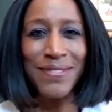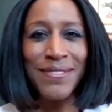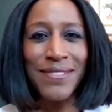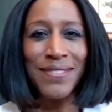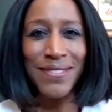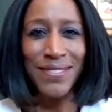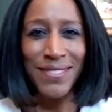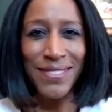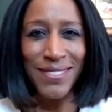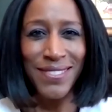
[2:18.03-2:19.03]

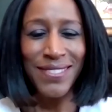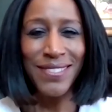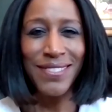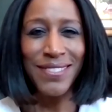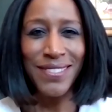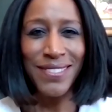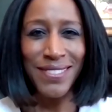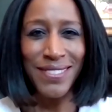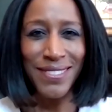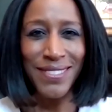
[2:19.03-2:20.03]

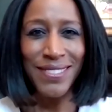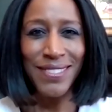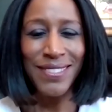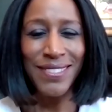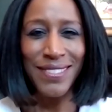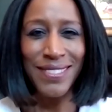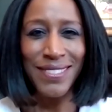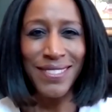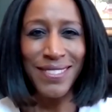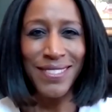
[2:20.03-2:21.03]

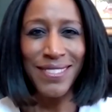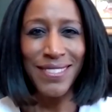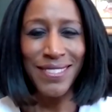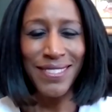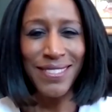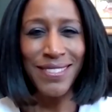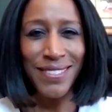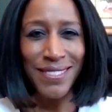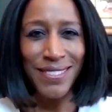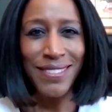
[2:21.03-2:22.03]

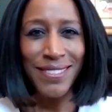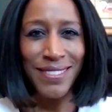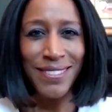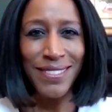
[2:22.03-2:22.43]
No words are spoken by the person on screen.